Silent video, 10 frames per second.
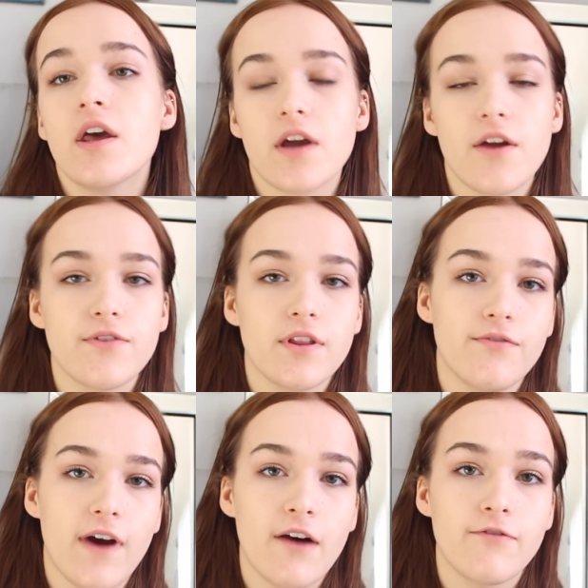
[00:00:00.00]
go through the
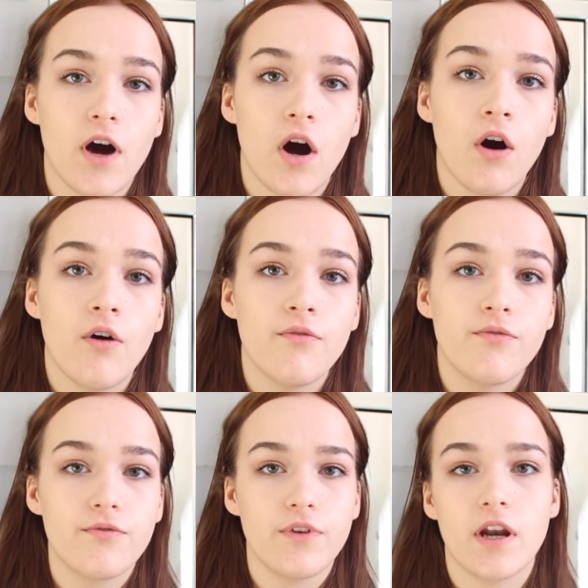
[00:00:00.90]
faff
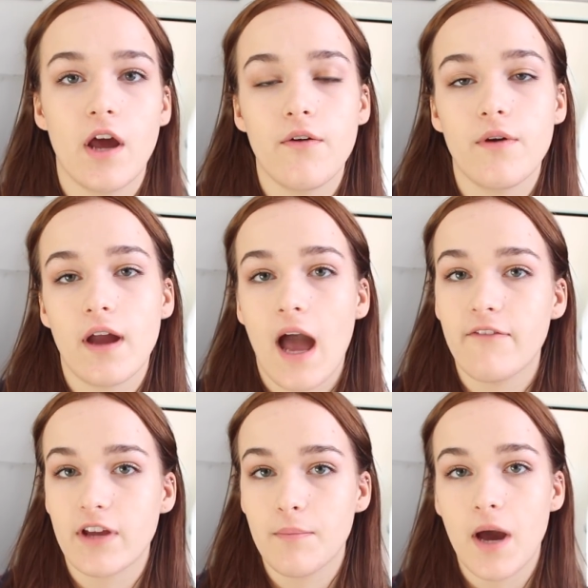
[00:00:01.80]
of, you know,
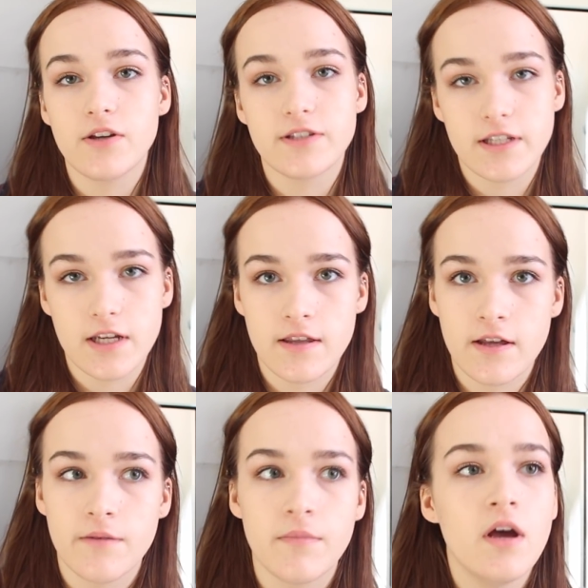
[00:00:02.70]
having it posted to
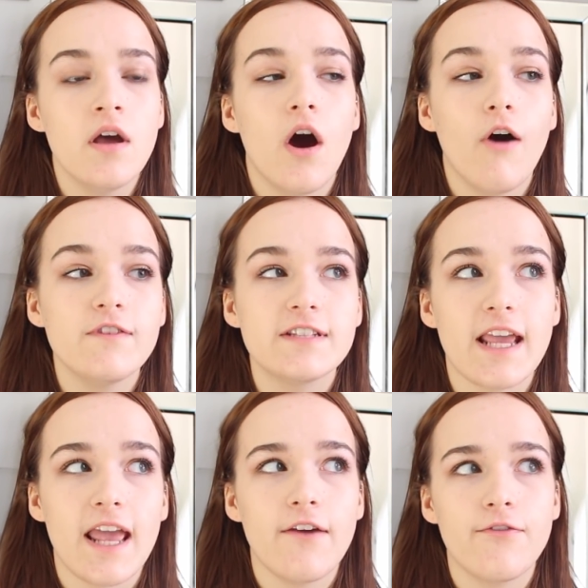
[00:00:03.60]
them.
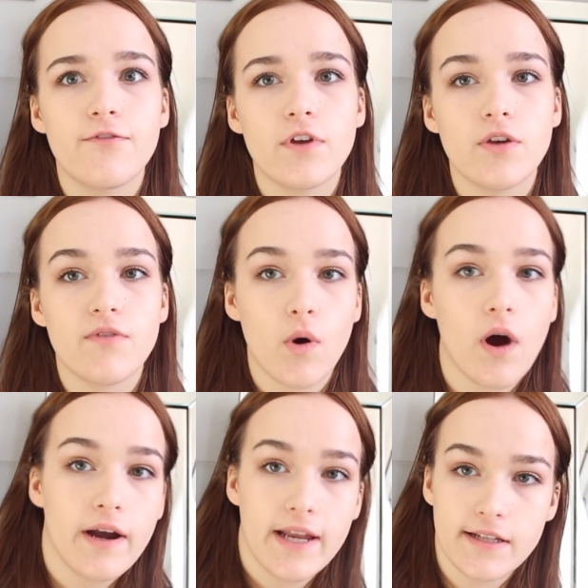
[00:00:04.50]
Obviously if you
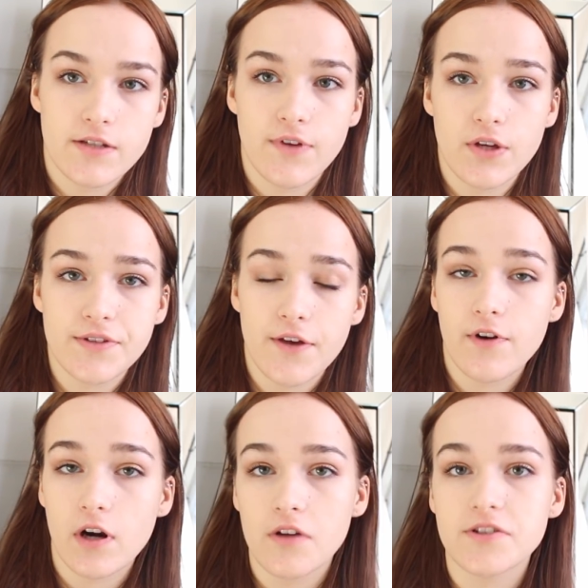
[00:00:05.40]
require an interview, so
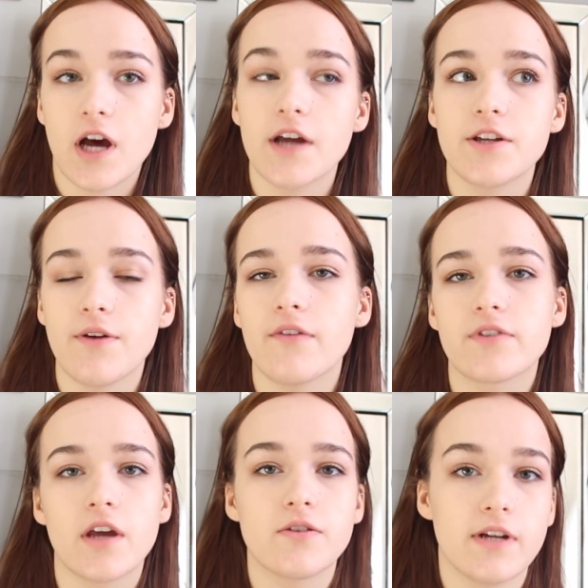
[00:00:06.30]
for Gloucester I do have
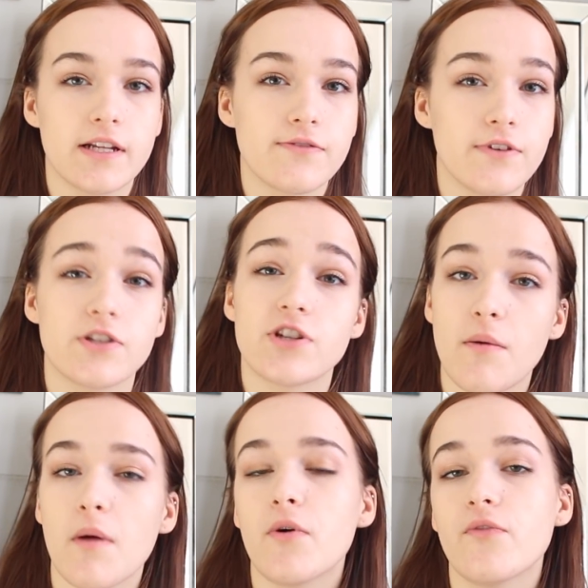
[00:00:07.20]
to go to an interview to
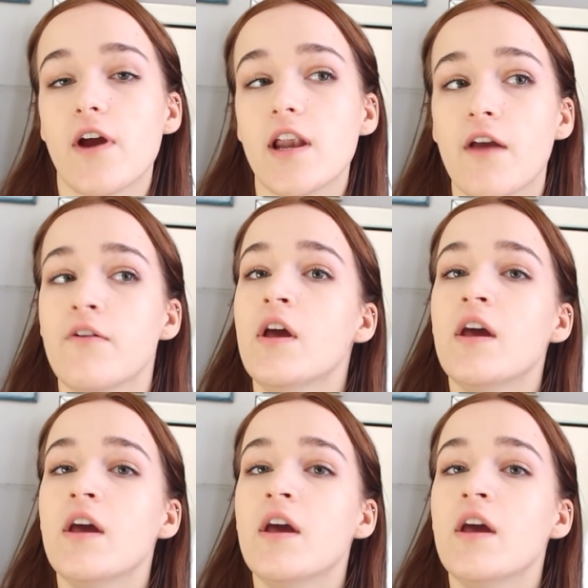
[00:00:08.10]
show my portfolio,